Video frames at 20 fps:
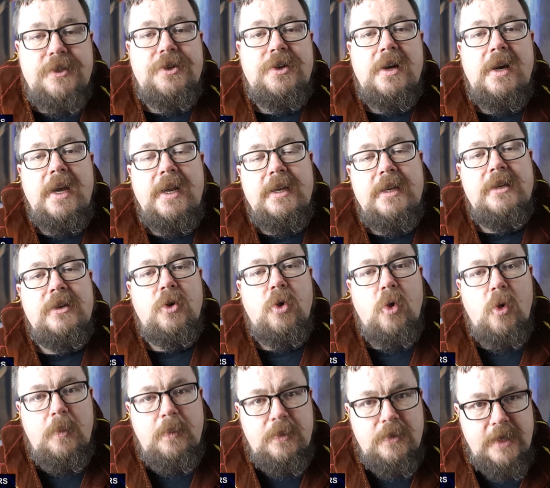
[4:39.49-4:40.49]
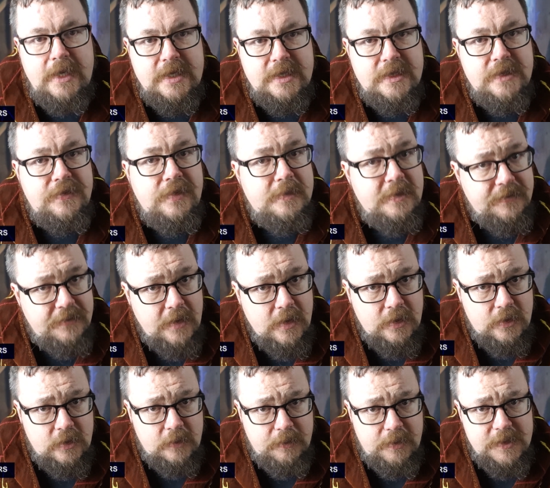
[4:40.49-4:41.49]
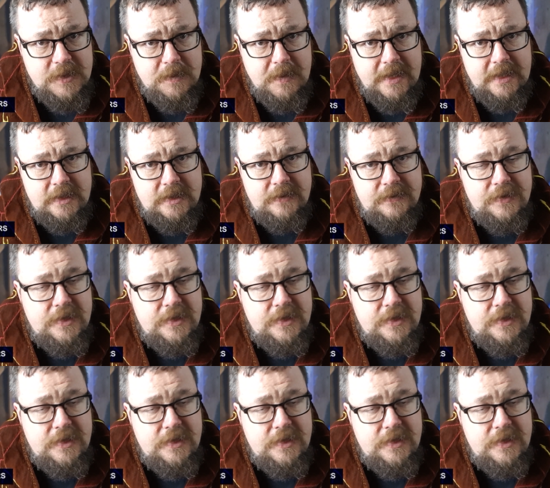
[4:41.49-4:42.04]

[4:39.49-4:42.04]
try and incorporate it from a vocal perspective.